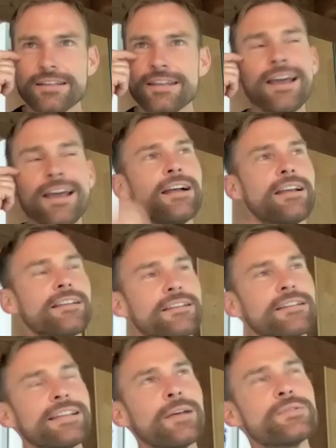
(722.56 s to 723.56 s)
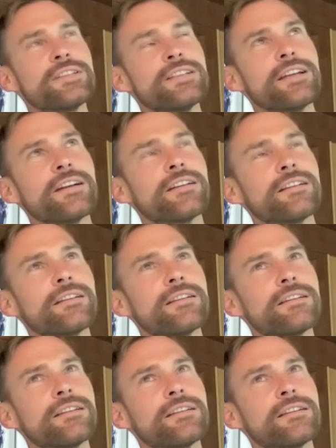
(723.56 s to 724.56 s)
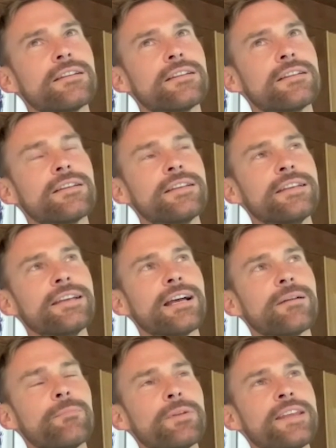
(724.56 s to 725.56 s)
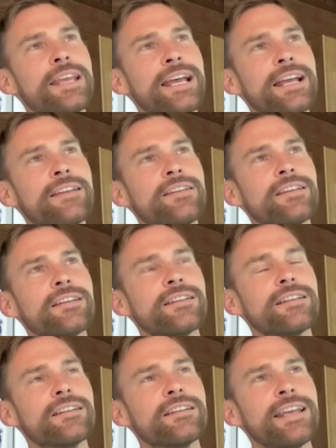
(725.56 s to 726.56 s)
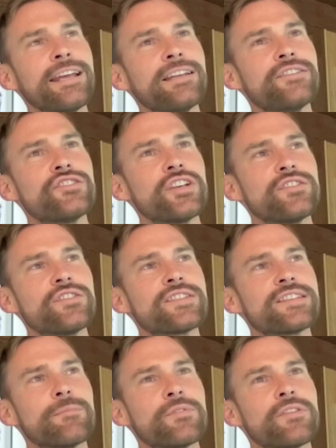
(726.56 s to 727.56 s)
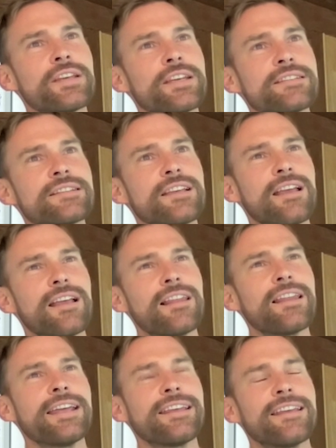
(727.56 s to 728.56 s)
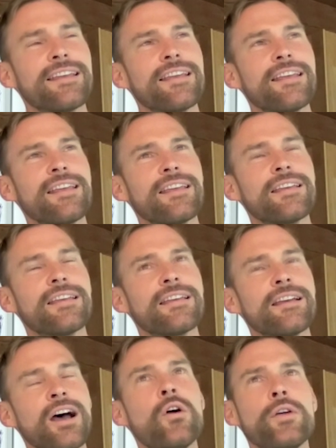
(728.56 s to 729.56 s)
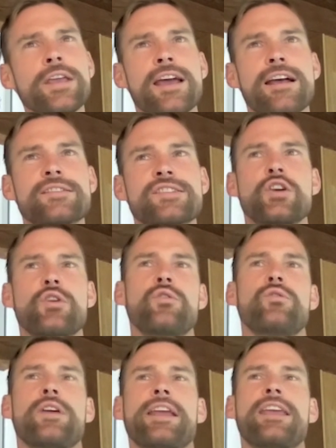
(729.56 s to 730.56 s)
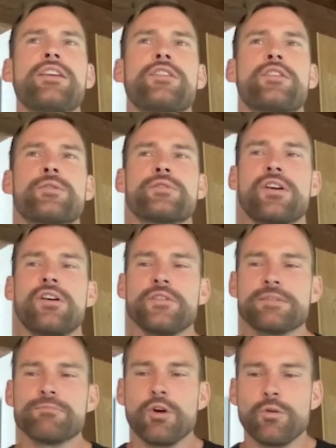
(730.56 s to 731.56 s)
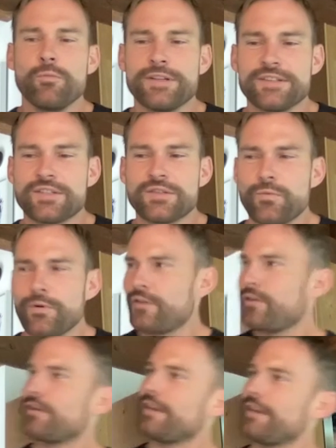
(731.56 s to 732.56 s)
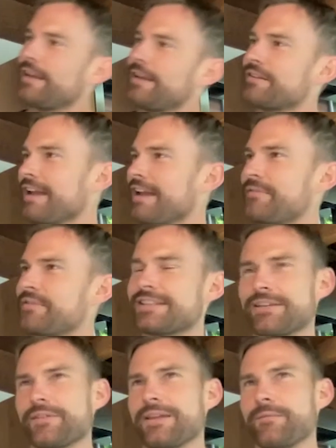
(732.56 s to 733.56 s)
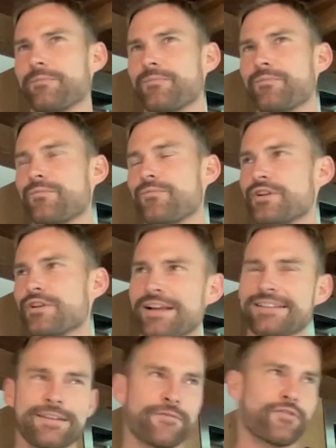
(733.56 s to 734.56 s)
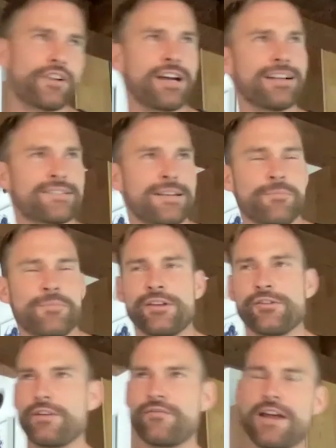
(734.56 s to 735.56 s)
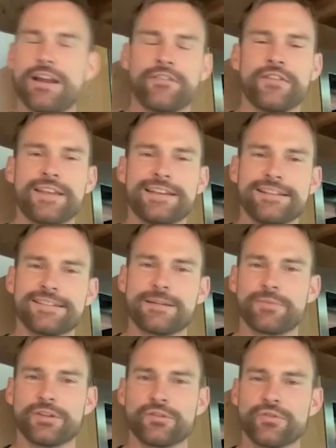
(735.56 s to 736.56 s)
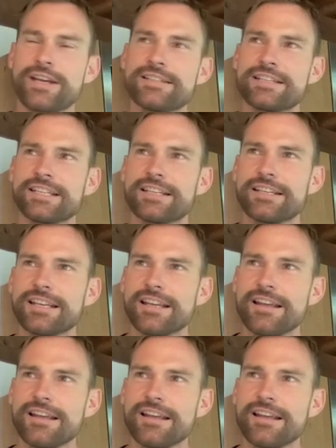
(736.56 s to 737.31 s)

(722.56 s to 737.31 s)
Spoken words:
Yeah, that was in there. Yeah, but they had to change some things. Like, oh yeah, so like there was all these moments where they're like, yeah, obviously they realized they forgot something, or they found out that they did something crazy,